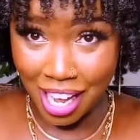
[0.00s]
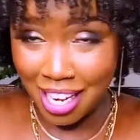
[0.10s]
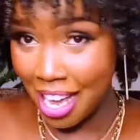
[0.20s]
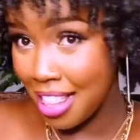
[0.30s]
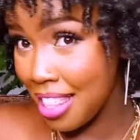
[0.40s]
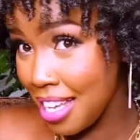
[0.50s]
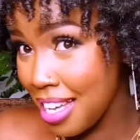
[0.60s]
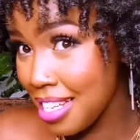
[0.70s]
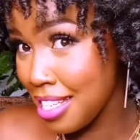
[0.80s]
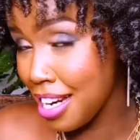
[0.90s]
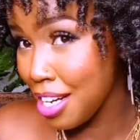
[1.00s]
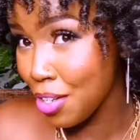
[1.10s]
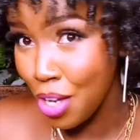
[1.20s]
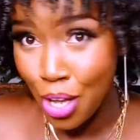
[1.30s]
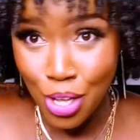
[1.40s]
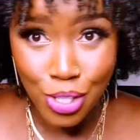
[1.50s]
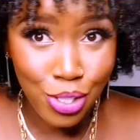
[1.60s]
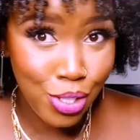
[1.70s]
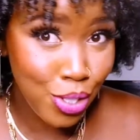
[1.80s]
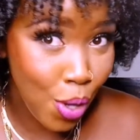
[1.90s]
and I think it turned out
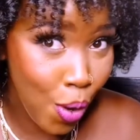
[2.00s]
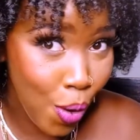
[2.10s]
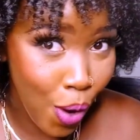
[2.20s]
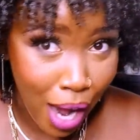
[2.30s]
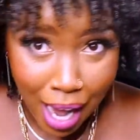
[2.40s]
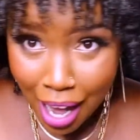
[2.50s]
so